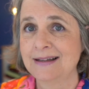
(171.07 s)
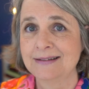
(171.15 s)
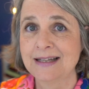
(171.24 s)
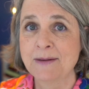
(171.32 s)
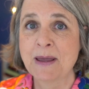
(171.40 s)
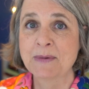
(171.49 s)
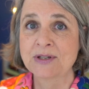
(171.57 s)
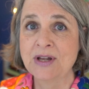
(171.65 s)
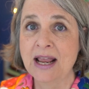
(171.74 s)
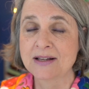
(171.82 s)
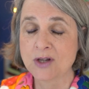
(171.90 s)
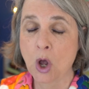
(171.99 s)
Did he make
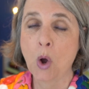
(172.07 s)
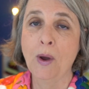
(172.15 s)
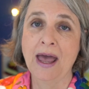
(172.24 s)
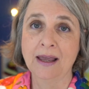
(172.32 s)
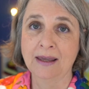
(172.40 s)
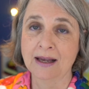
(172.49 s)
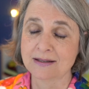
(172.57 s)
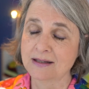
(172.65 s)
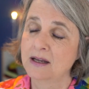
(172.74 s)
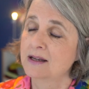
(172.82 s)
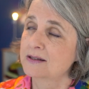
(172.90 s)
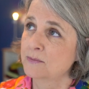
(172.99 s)
mistakes? Oh, heck yes.
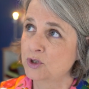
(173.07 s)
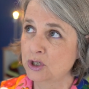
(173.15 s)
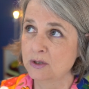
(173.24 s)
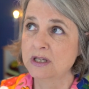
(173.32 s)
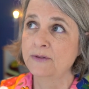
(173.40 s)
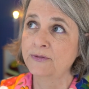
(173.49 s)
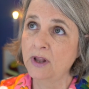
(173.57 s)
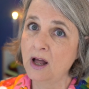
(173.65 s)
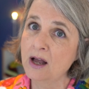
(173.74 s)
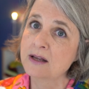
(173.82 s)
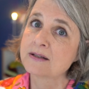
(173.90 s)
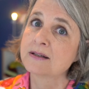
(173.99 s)
Some juicy
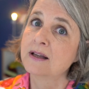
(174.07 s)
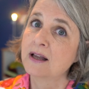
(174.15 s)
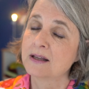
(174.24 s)
flaws?